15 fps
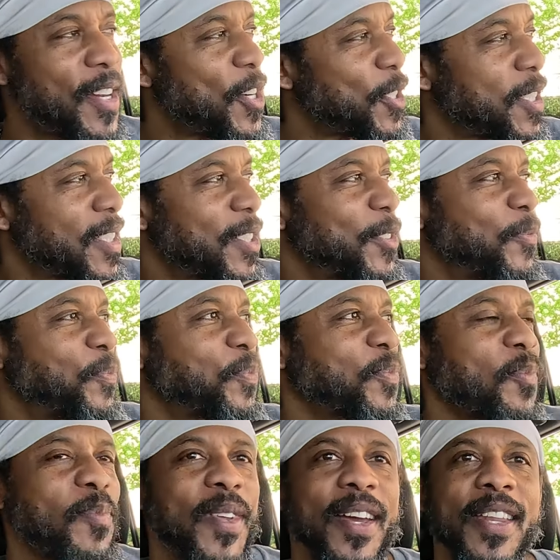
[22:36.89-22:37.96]
else,
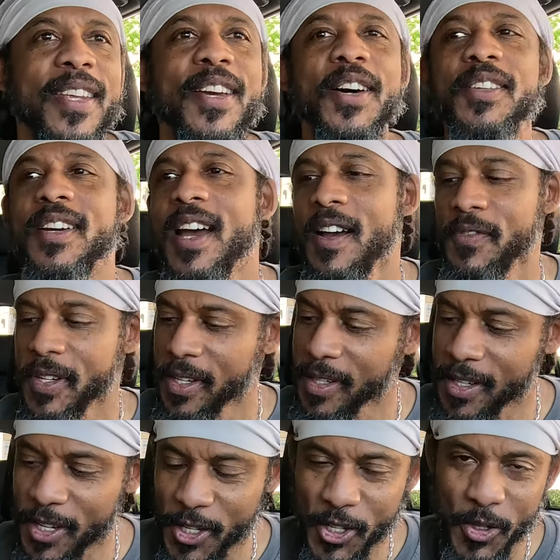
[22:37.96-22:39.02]
any other African
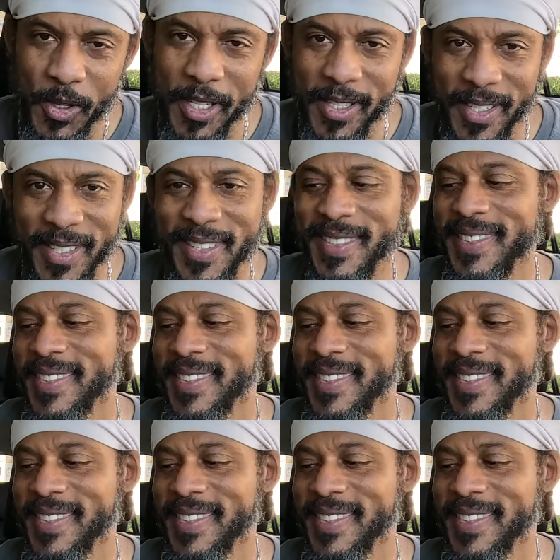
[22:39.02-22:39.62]
countries,